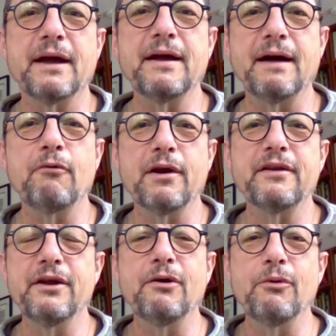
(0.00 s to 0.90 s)
I, I want
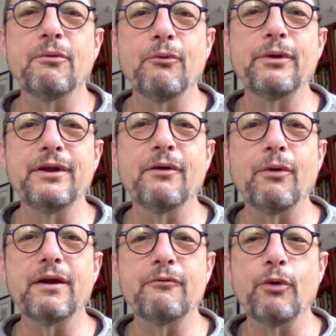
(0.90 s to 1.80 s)
to know, well, you know,
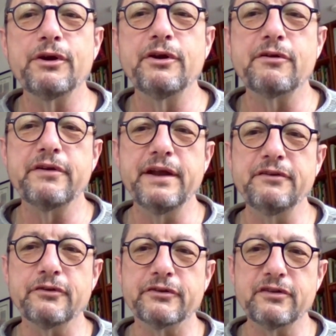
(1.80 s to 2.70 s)
what what are your
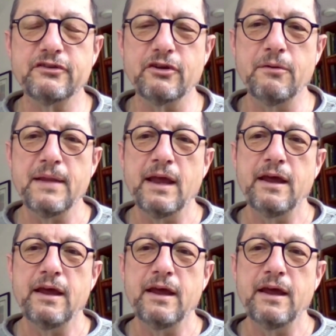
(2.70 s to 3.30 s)
credentials? And so.